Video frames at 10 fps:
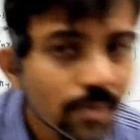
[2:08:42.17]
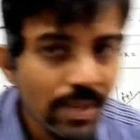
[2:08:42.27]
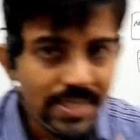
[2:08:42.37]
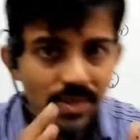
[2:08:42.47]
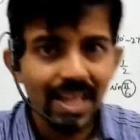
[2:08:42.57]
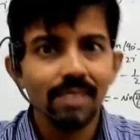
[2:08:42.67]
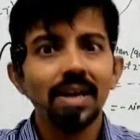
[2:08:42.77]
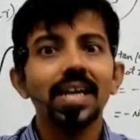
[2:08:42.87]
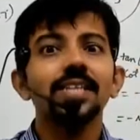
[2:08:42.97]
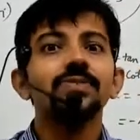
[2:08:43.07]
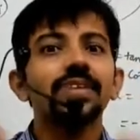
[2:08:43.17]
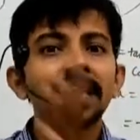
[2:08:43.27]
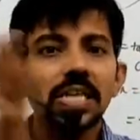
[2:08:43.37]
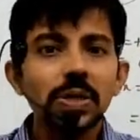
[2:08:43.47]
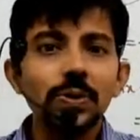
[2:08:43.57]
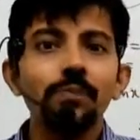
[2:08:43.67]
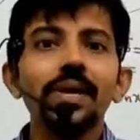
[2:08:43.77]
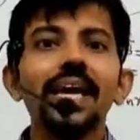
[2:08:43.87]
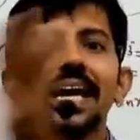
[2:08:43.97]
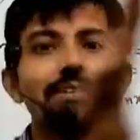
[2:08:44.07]
p square minus 1,
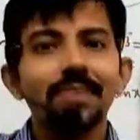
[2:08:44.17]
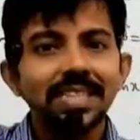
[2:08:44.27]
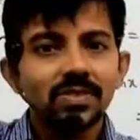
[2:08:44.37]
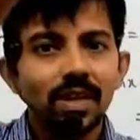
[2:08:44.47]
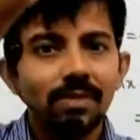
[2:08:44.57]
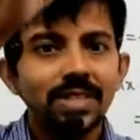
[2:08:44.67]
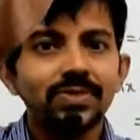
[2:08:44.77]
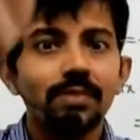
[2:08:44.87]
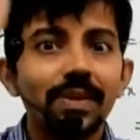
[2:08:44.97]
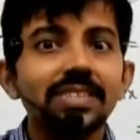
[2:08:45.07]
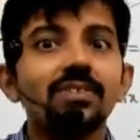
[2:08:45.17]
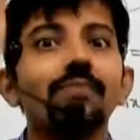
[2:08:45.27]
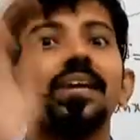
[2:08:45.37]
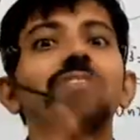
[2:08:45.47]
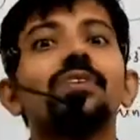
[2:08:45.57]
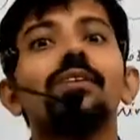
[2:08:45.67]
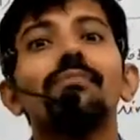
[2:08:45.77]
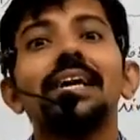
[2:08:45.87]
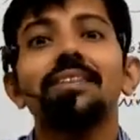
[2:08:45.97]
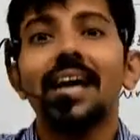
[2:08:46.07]
2p and p square plus 1. P square plus 1
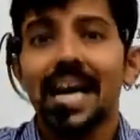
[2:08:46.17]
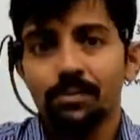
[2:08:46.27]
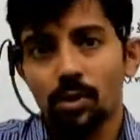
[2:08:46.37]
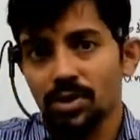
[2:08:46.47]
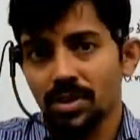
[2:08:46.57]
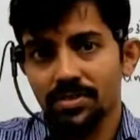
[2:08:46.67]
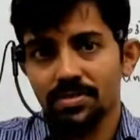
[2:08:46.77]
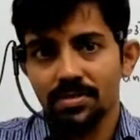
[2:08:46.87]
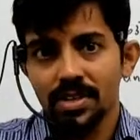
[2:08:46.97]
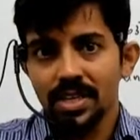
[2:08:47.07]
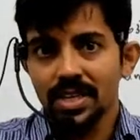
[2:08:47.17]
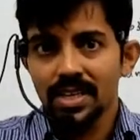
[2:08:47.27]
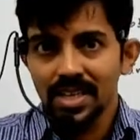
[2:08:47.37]
being the hypotenuse.